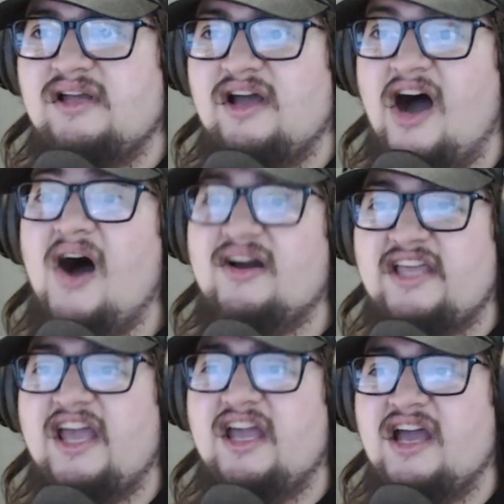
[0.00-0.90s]
Oh,
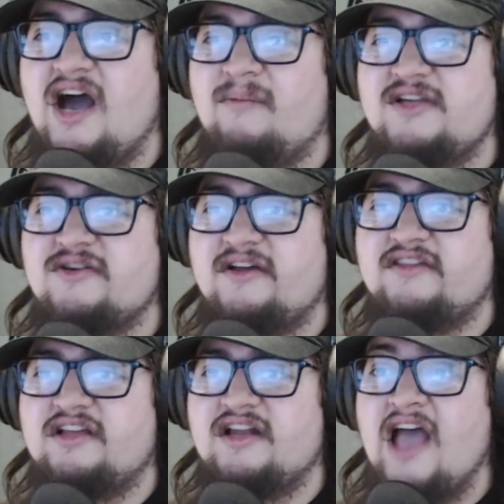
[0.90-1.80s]
okay. How much was
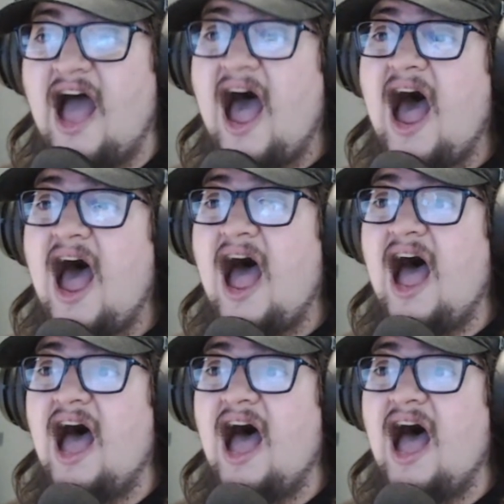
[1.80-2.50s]
it? Ah!